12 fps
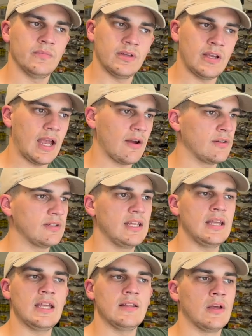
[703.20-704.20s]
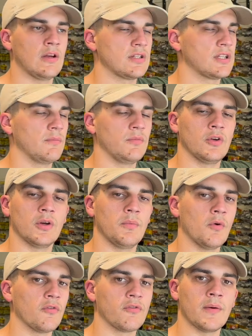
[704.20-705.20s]
Guaranteed there is something you're going to
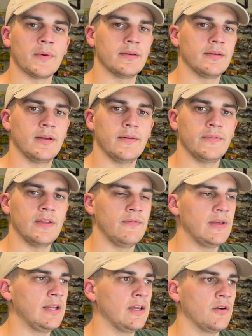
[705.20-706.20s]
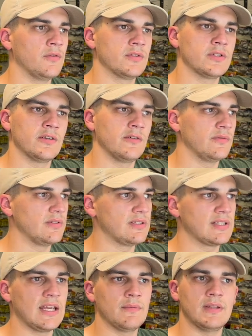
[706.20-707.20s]
pull from it. The videos
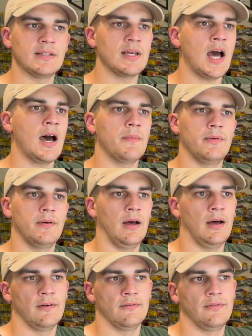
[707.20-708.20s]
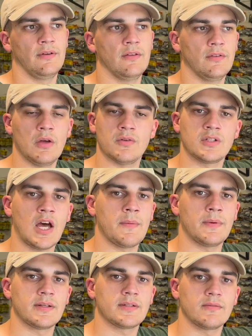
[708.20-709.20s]
skim the top of those
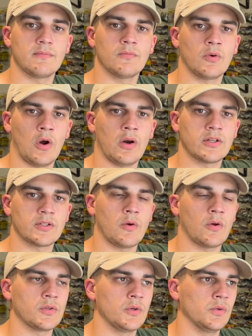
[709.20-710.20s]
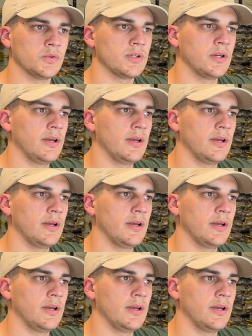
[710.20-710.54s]
topics regarding sonar tools.